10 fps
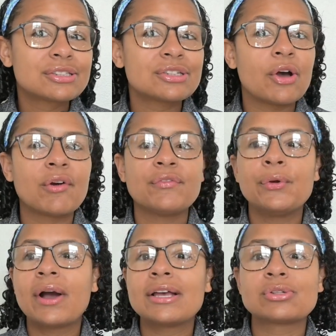So if
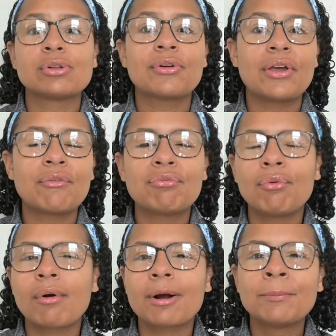you guys are looking
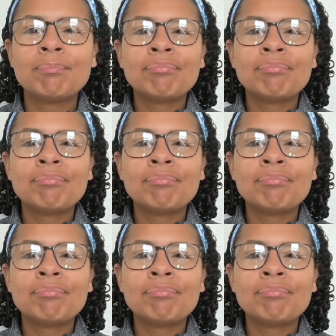for